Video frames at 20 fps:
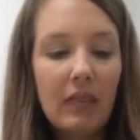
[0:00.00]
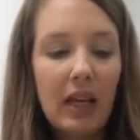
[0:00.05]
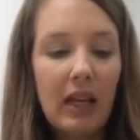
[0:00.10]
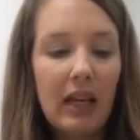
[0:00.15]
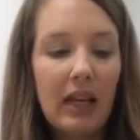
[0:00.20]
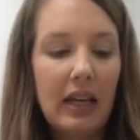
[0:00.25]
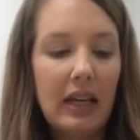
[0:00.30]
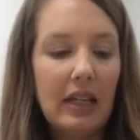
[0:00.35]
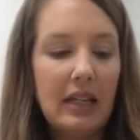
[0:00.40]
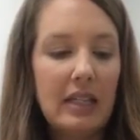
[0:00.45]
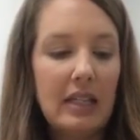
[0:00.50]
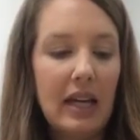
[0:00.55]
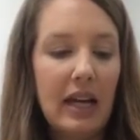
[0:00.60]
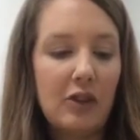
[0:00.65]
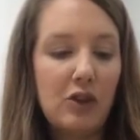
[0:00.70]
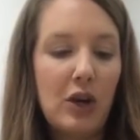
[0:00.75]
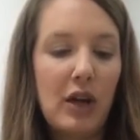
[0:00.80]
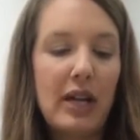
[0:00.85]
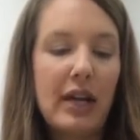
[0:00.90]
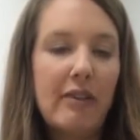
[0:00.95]
And I
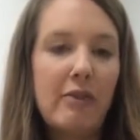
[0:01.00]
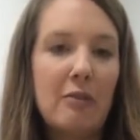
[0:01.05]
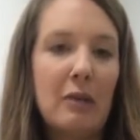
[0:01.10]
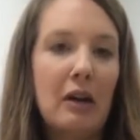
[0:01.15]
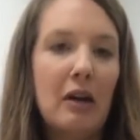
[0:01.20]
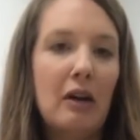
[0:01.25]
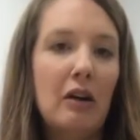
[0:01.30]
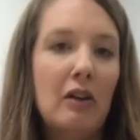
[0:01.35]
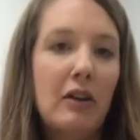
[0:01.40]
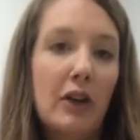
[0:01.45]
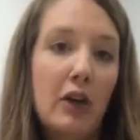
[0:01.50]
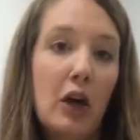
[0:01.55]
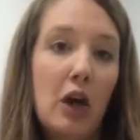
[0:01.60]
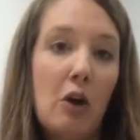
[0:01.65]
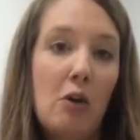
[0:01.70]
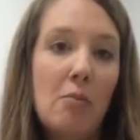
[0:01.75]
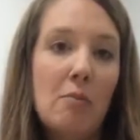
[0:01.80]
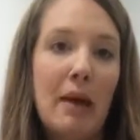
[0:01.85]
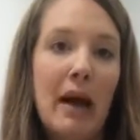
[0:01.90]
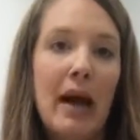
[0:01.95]
try to give them all their
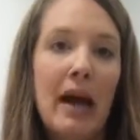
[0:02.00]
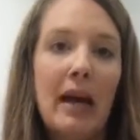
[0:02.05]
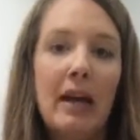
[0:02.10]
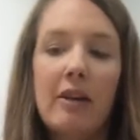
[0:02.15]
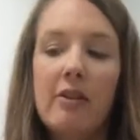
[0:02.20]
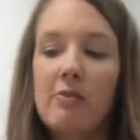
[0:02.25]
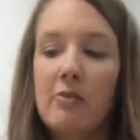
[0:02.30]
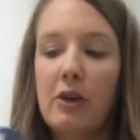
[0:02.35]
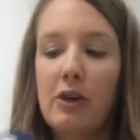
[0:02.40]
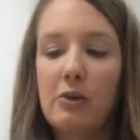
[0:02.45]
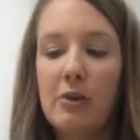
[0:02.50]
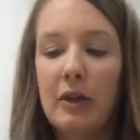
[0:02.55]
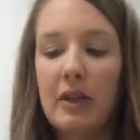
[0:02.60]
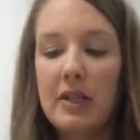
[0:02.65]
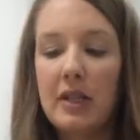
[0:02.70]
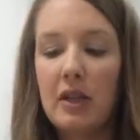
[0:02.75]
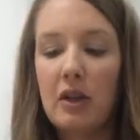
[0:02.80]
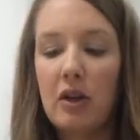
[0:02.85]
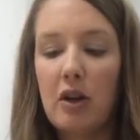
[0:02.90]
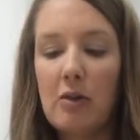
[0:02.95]
own bag of
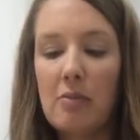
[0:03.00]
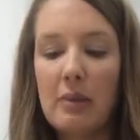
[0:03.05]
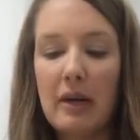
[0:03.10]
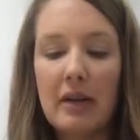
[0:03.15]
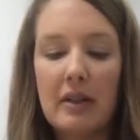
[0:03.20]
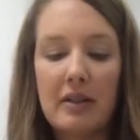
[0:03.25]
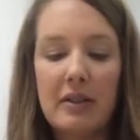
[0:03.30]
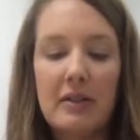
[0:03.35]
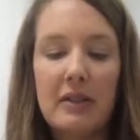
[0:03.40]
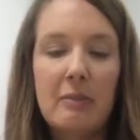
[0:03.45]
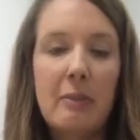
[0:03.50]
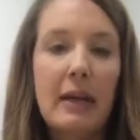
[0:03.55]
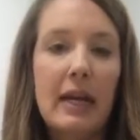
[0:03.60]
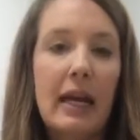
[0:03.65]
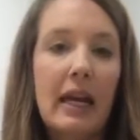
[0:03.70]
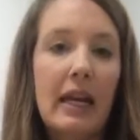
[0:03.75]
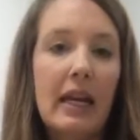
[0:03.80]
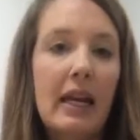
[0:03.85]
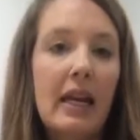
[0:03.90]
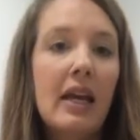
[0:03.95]
marshmallows and their own box of
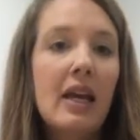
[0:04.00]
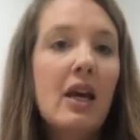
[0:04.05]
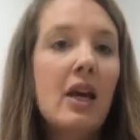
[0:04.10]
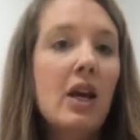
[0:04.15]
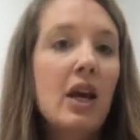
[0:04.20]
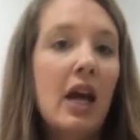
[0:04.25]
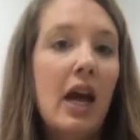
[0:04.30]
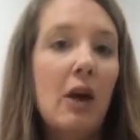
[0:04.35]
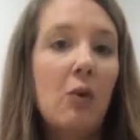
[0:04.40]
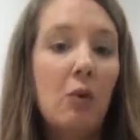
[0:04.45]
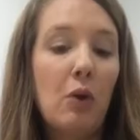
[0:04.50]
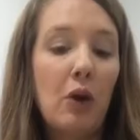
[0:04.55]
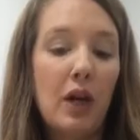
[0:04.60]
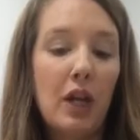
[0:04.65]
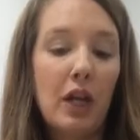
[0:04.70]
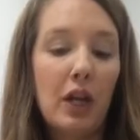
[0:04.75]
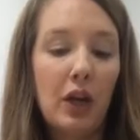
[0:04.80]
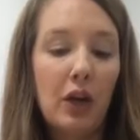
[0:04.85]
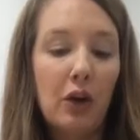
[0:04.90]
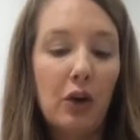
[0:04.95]
spaghetti. And
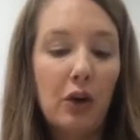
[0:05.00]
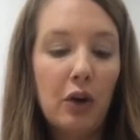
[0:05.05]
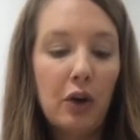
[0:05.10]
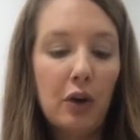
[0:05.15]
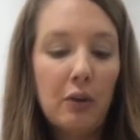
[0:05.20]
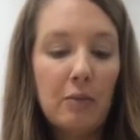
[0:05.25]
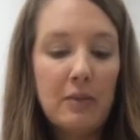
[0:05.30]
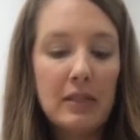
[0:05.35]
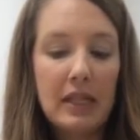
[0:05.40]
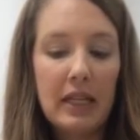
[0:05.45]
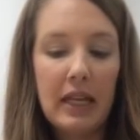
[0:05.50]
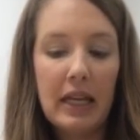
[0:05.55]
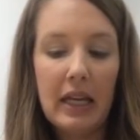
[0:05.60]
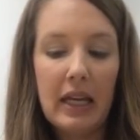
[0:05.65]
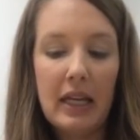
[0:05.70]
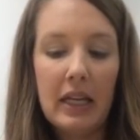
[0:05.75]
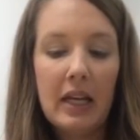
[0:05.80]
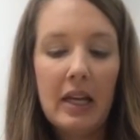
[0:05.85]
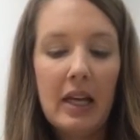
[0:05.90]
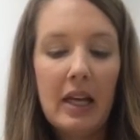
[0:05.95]
working in groups
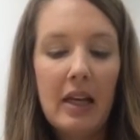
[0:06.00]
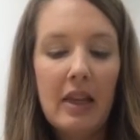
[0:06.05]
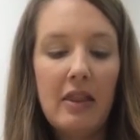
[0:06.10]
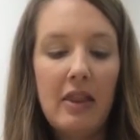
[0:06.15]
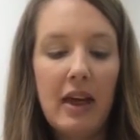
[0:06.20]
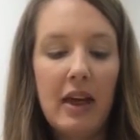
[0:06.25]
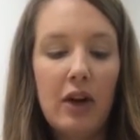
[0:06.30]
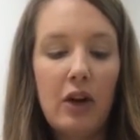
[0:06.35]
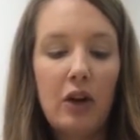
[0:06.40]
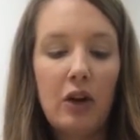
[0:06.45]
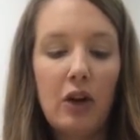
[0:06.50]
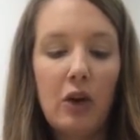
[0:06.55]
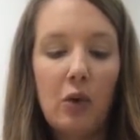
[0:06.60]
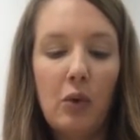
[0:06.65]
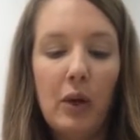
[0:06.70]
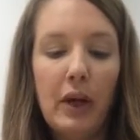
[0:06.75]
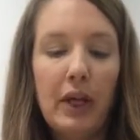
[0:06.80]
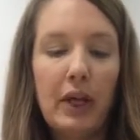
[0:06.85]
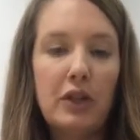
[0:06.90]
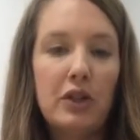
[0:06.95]
then, they are
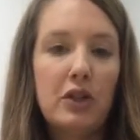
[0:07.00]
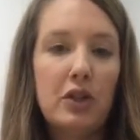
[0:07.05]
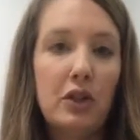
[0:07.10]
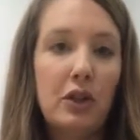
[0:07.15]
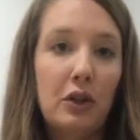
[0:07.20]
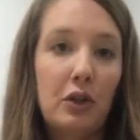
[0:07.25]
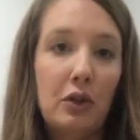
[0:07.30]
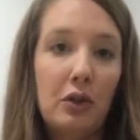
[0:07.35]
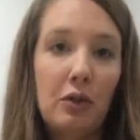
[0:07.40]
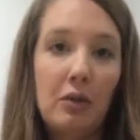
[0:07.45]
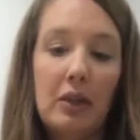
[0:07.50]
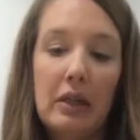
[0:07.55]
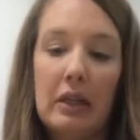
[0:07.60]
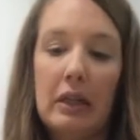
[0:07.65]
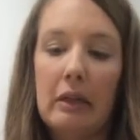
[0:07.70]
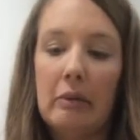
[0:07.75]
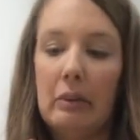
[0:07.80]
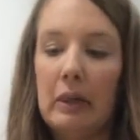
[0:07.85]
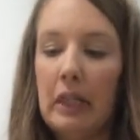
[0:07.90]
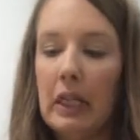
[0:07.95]
going to,
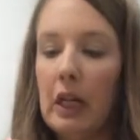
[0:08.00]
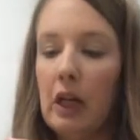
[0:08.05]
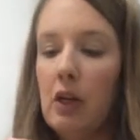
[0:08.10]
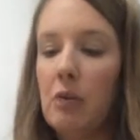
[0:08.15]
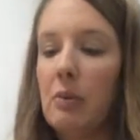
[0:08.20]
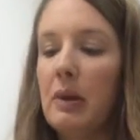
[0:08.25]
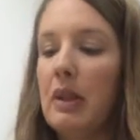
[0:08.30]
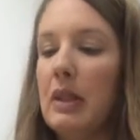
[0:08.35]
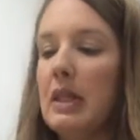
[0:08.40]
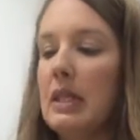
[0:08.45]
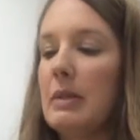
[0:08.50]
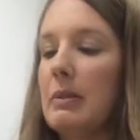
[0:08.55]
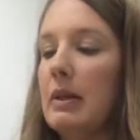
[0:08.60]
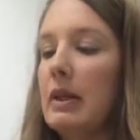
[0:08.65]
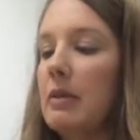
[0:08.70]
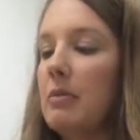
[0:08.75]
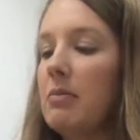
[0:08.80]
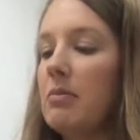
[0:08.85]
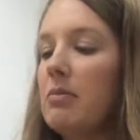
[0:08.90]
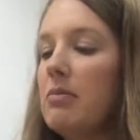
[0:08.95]
and I'm gonna open this
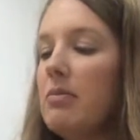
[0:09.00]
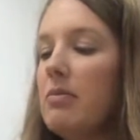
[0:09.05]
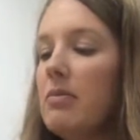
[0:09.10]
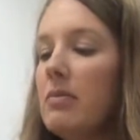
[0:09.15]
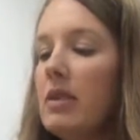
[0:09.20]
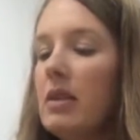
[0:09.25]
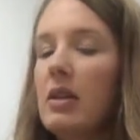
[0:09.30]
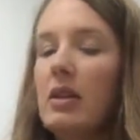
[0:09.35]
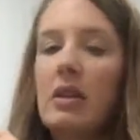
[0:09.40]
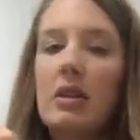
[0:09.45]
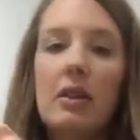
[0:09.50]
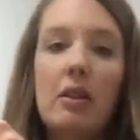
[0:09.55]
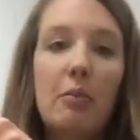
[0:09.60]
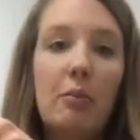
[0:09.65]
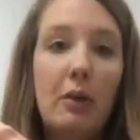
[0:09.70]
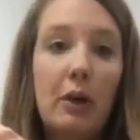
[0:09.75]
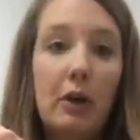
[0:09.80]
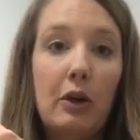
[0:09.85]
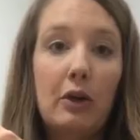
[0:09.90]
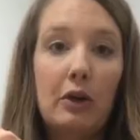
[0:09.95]
one,
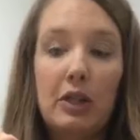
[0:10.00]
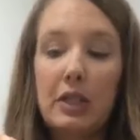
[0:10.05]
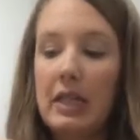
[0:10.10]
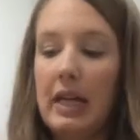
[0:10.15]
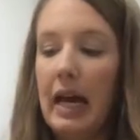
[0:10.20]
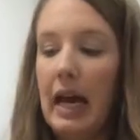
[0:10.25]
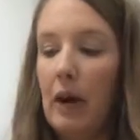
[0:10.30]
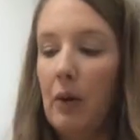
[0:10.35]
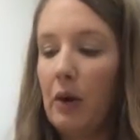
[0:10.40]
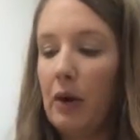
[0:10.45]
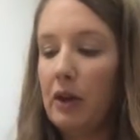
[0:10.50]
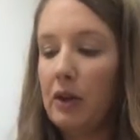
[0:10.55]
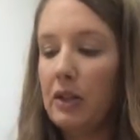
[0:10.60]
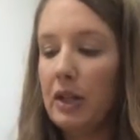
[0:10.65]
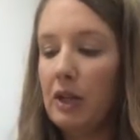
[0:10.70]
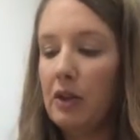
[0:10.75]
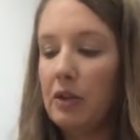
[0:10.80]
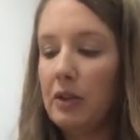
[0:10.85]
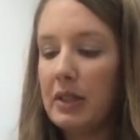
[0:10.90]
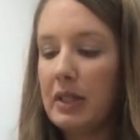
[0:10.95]
build towers.
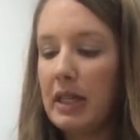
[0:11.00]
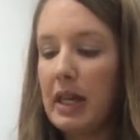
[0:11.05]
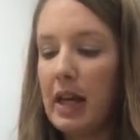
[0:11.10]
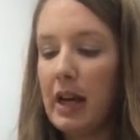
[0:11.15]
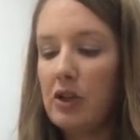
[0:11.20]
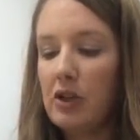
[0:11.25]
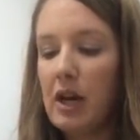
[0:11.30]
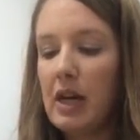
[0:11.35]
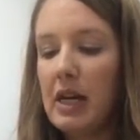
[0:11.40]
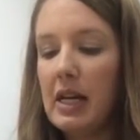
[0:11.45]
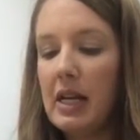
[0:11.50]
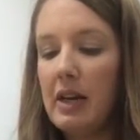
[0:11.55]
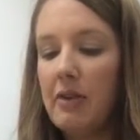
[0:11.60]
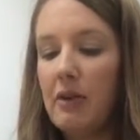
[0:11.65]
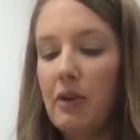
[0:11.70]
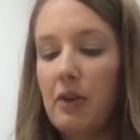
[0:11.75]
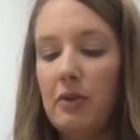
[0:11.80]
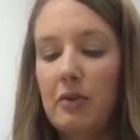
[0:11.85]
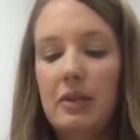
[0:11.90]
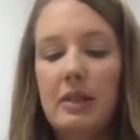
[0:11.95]
And you'll see I try to give
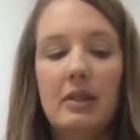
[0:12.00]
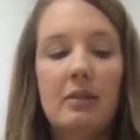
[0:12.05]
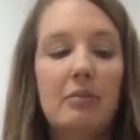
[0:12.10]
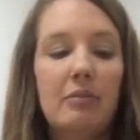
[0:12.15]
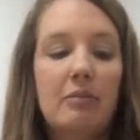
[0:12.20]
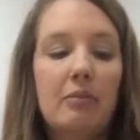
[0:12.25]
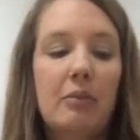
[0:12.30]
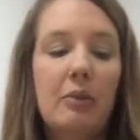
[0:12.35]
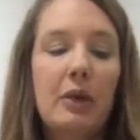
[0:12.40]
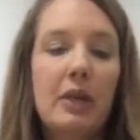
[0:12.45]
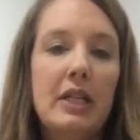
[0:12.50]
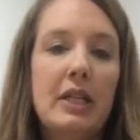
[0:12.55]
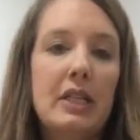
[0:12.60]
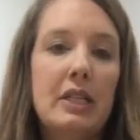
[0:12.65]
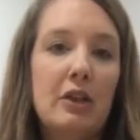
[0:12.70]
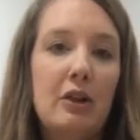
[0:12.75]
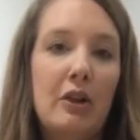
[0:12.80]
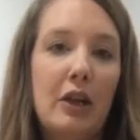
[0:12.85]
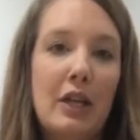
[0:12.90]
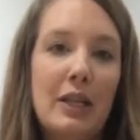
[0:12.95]
you some pretty
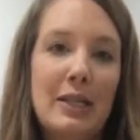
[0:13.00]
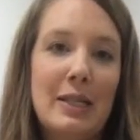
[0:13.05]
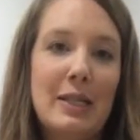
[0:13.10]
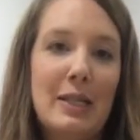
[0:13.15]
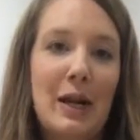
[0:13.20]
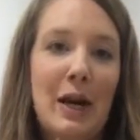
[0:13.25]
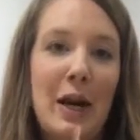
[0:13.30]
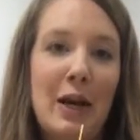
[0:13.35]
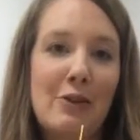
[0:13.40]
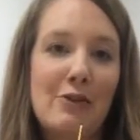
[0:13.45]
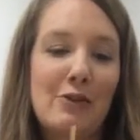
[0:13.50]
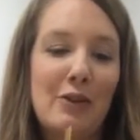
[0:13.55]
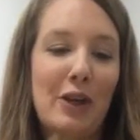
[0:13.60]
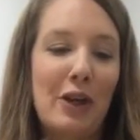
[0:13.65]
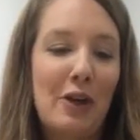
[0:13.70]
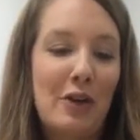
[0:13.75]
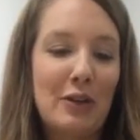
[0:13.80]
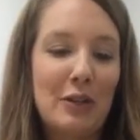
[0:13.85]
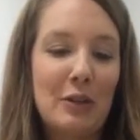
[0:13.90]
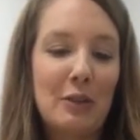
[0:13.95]
sturdy, this is not angel
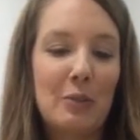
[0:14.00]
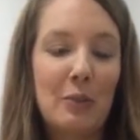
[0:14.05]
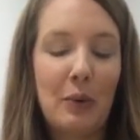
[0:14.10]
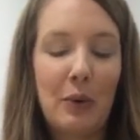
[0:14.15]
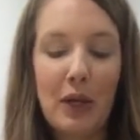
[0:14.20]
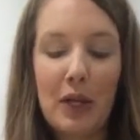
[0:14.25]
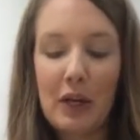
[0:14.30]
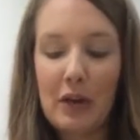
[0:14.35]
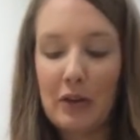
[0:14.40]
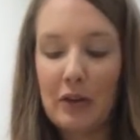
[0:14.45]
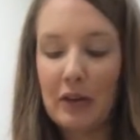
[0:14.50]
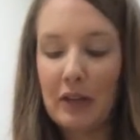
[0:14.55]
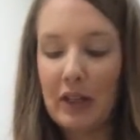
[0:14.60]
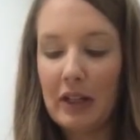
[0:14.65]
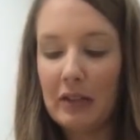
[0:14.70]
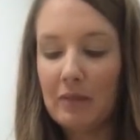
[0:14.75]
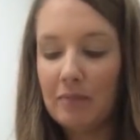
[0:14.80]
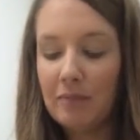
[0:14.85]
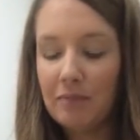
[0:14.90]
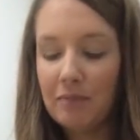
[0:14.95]
hair, this is pretty
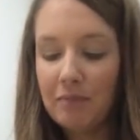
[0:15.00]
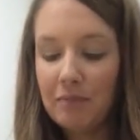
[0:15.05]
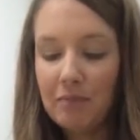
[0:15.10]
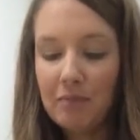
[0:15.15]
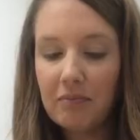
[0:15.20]
good